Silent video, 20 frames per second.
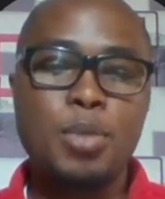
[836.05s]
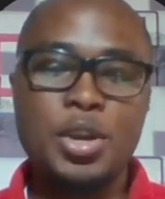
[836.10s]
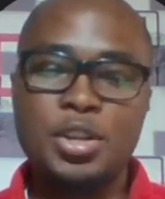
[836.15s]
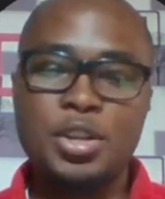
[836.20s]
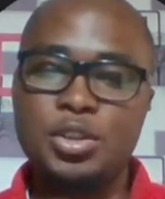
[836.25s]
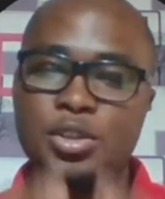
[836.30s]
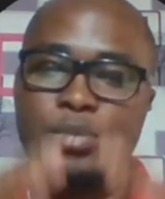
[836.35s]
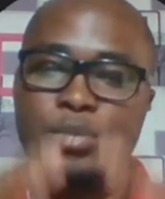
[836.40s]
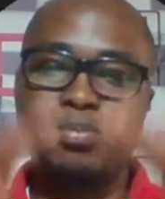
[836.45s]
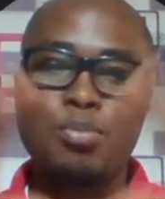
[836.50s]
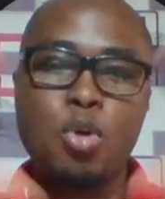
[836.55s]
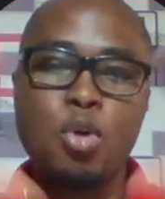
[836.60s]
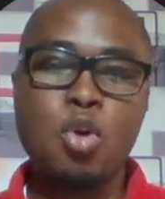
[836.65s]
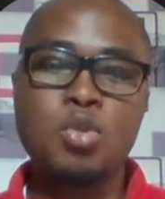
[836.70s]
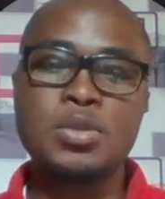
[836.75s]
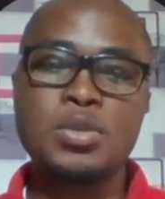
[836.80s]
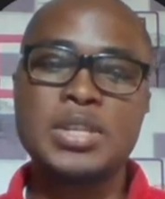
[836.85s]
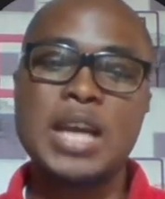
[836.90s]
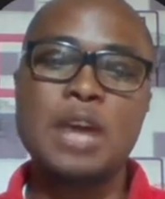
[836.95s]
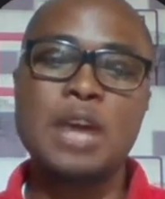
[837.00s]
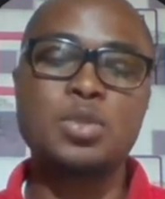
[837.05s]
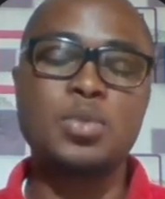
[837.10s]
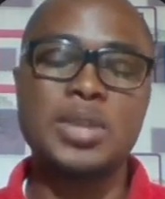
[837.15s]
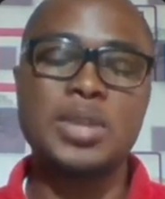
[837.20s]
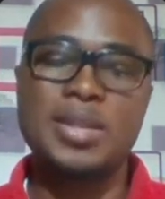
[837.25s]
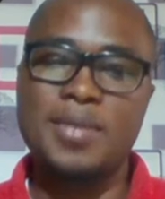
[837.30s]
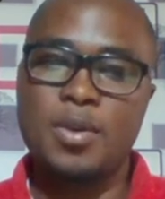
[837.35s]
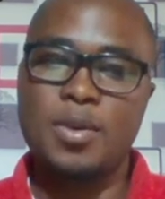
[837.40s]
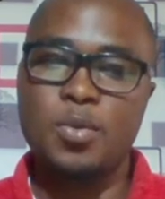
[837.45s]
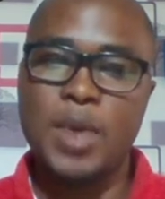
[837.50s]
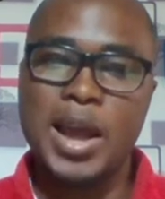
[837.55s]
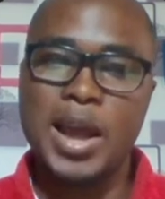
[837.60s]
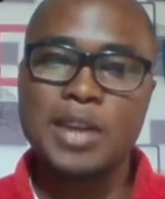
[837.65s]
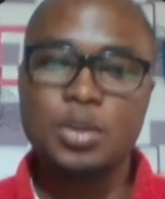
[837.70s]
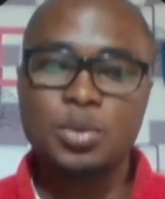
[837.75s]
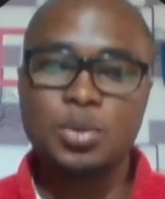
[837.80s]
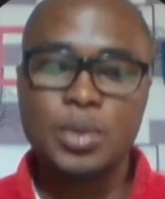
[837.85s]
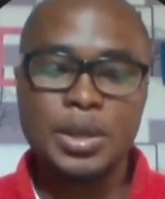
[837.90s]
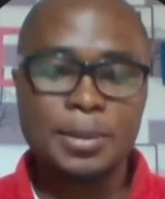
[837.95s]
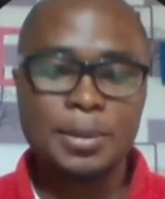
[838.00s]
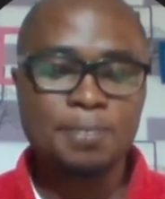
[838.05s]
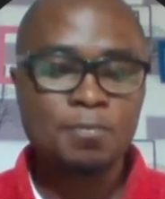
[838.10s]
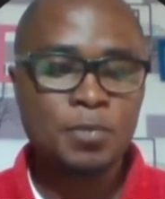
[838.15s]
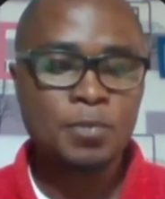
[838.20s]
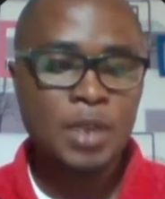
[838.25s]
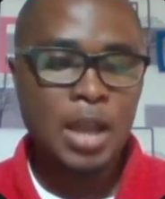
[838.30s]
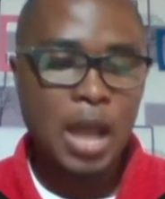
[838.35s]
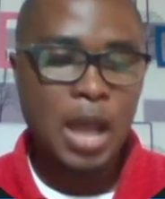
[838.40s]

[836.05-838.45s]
it bows out whatever we are doing.